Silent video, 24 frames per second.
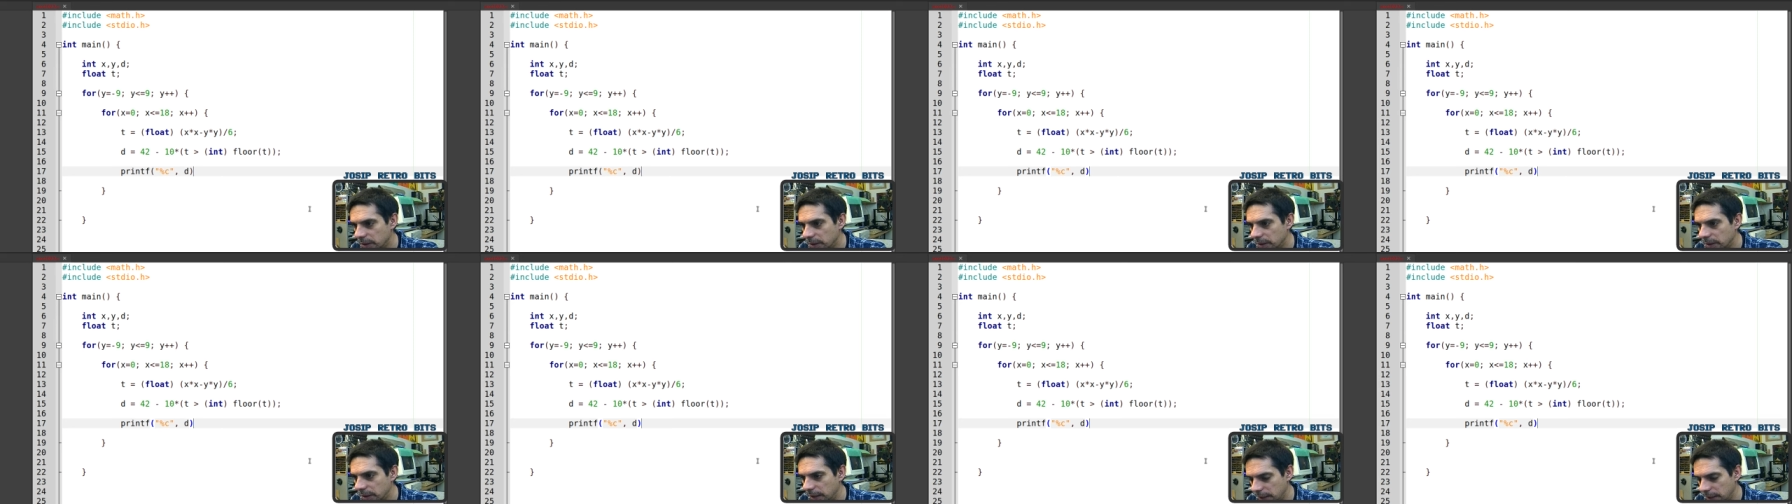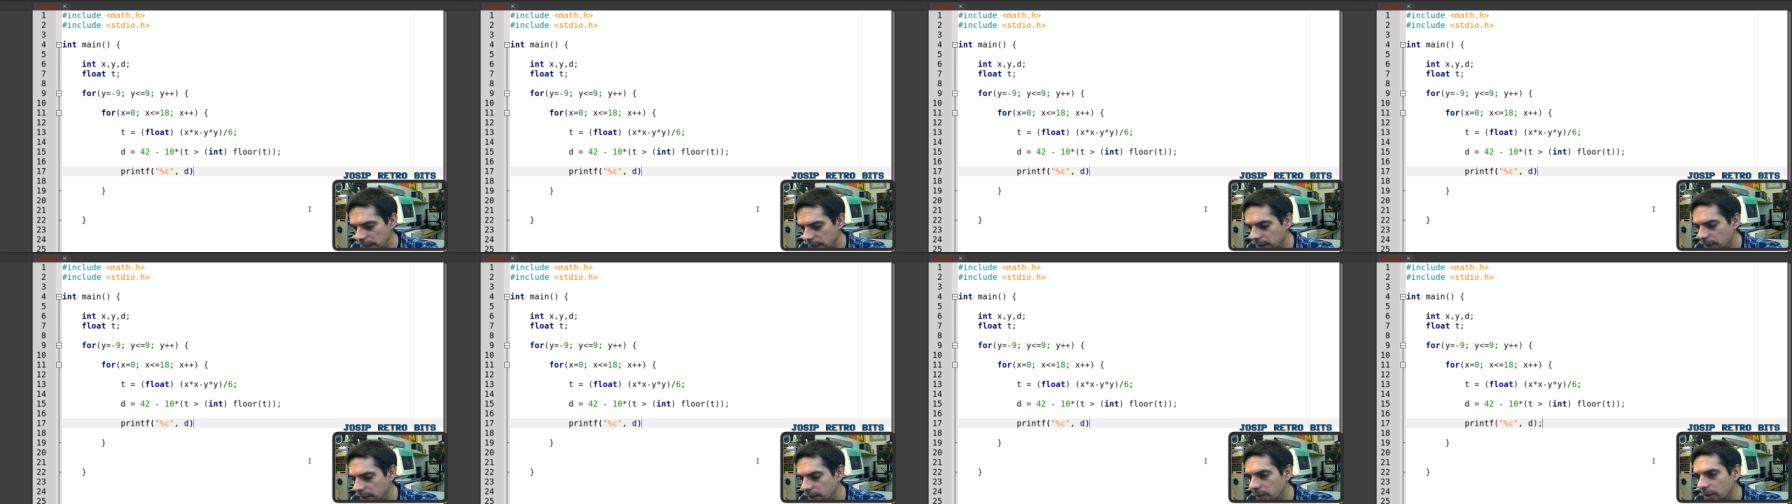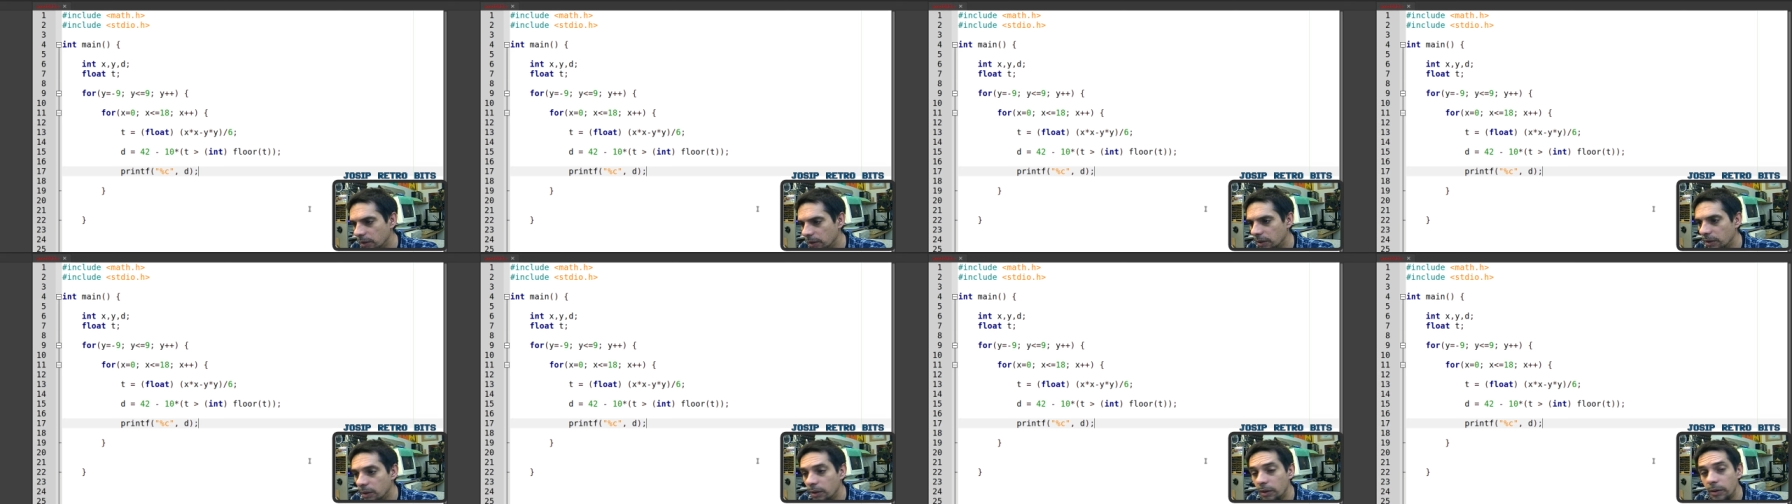D
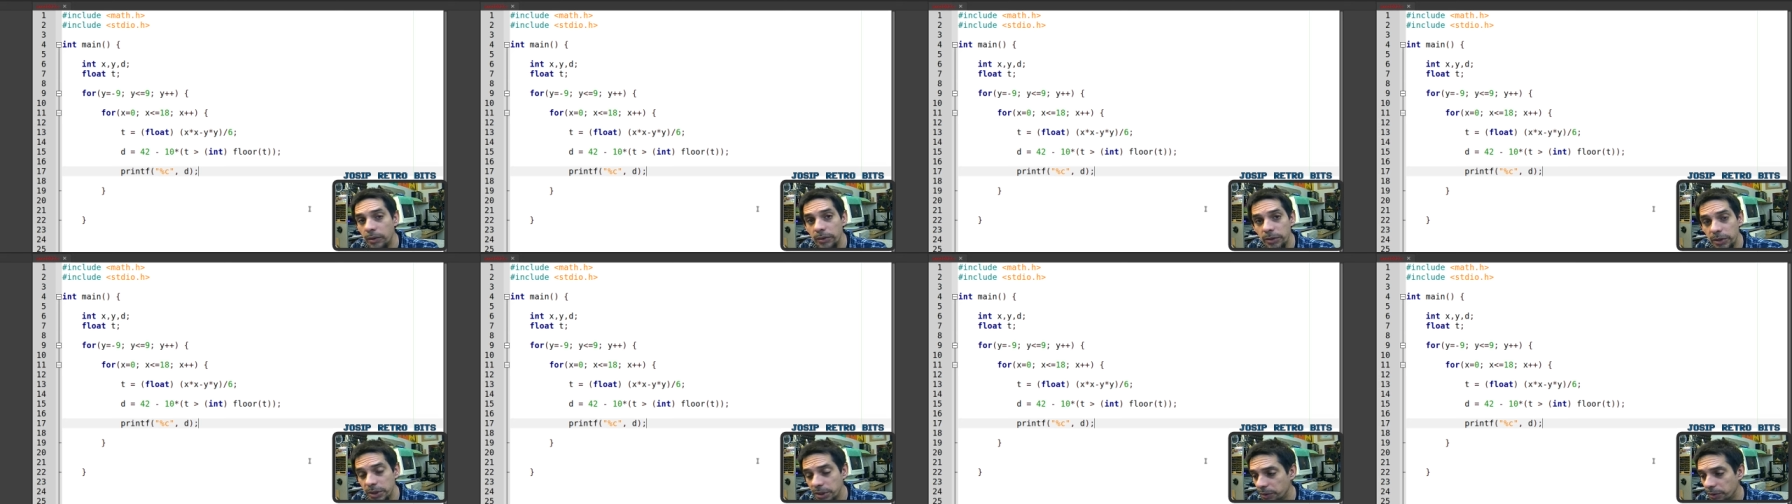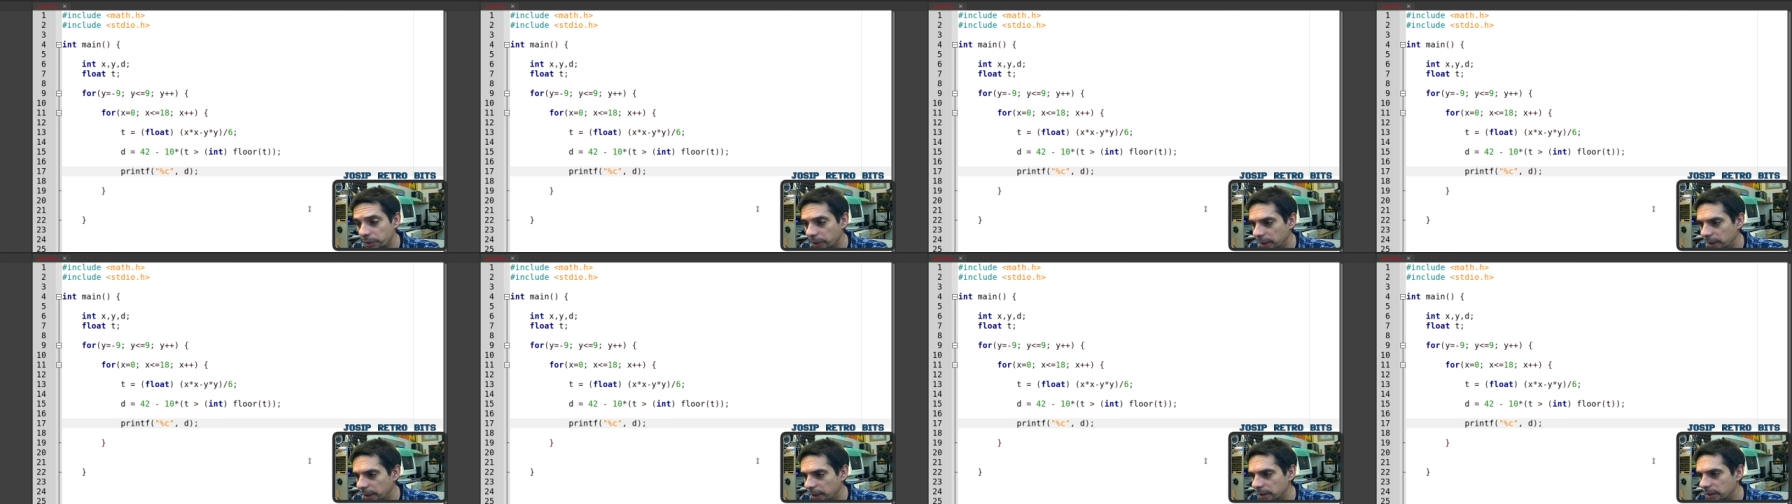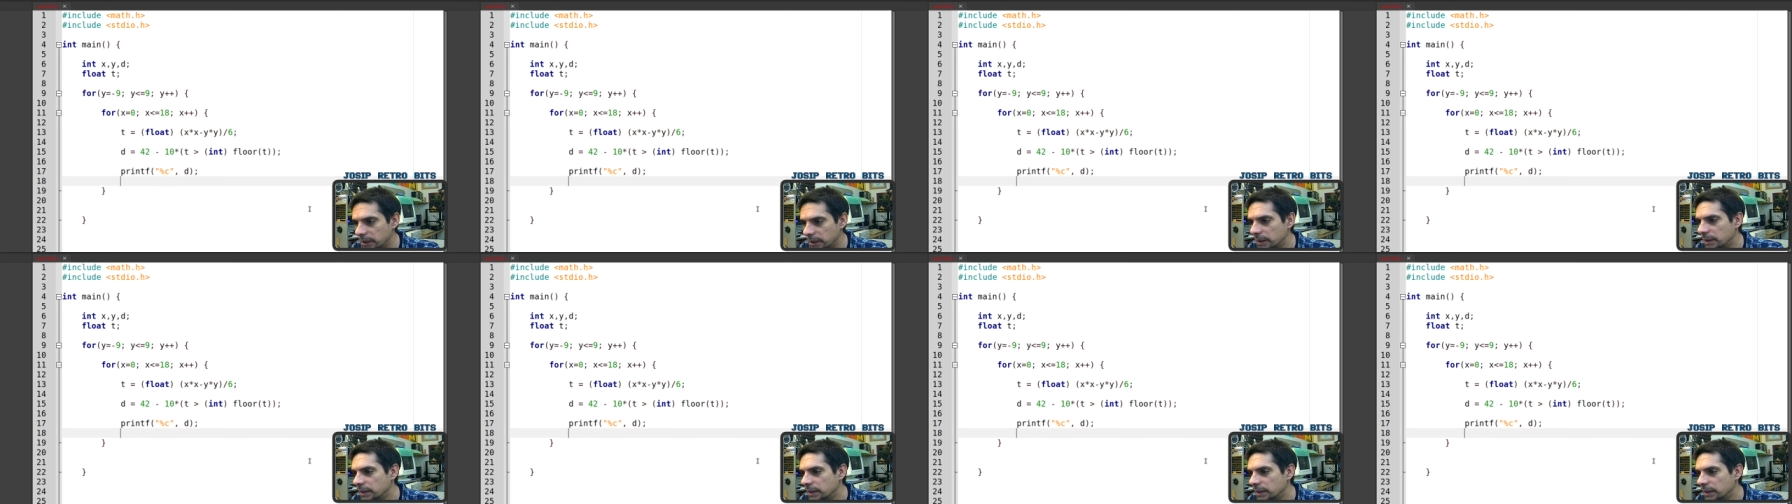on the screen